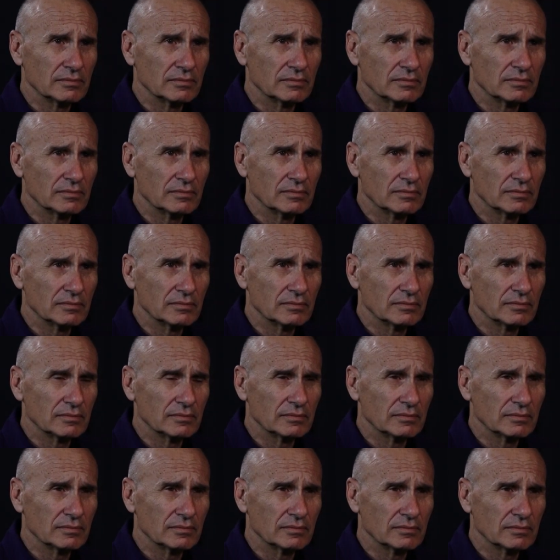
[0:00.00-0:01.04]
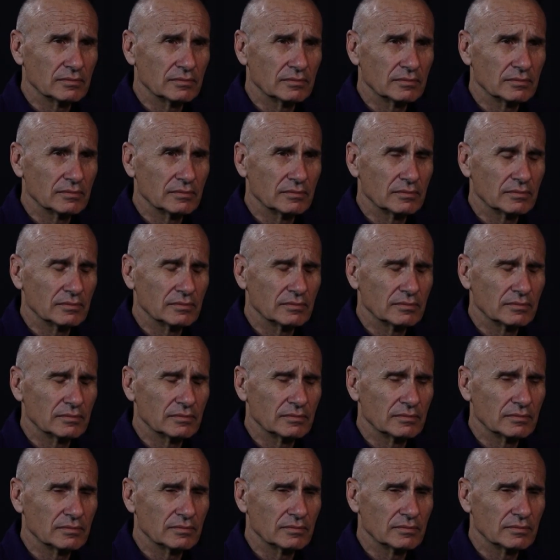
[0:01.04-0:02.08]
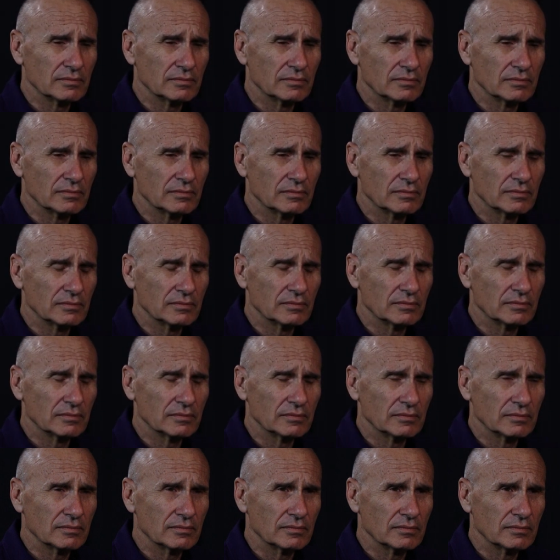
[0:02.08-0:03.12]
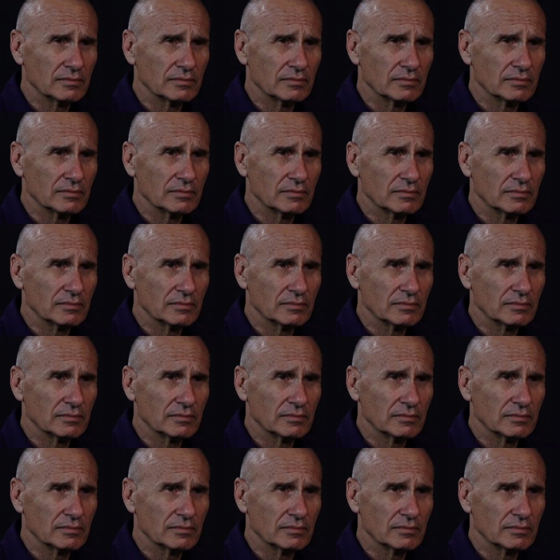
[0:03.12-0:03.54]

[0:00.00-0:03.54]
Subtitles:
General Hacohen served for over 40 years in the IDF,